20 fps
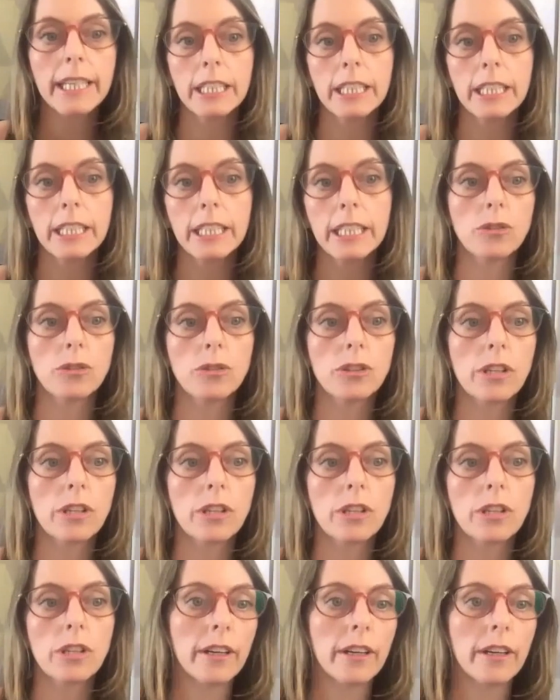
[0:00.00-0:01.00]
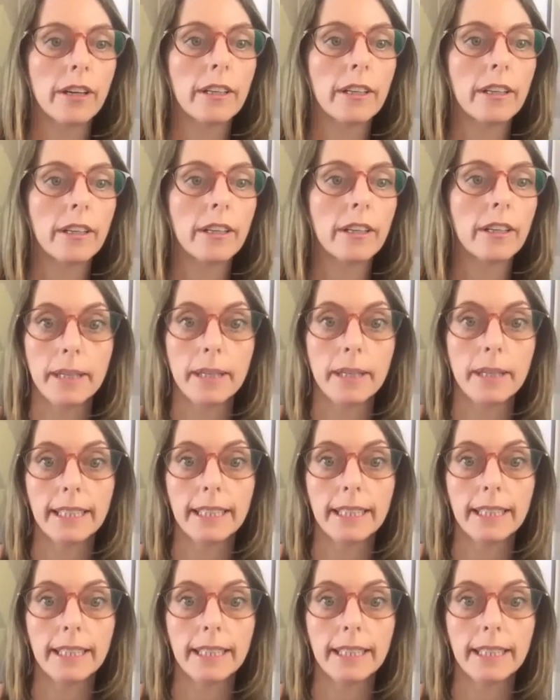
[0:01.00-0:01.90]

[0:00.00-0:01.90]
induce her labor.